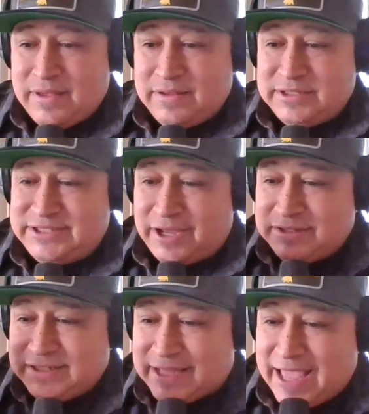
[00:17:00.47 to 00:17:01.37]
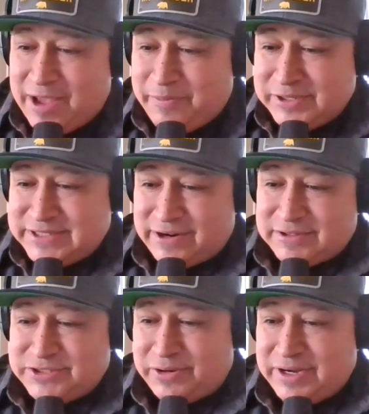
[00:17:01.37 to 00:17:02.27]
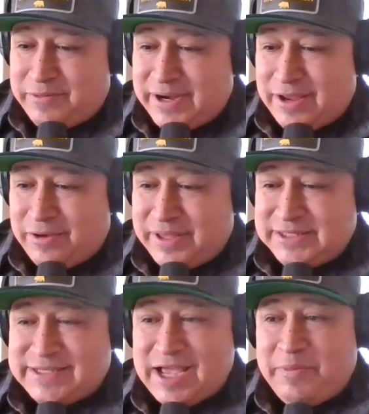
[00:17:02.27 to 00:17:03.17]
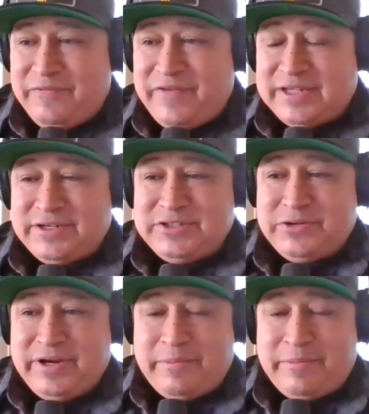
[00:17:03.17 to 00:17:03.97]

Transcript: Shout out to the Cowboys that are joining right now, man. These Cowboy fans are joining on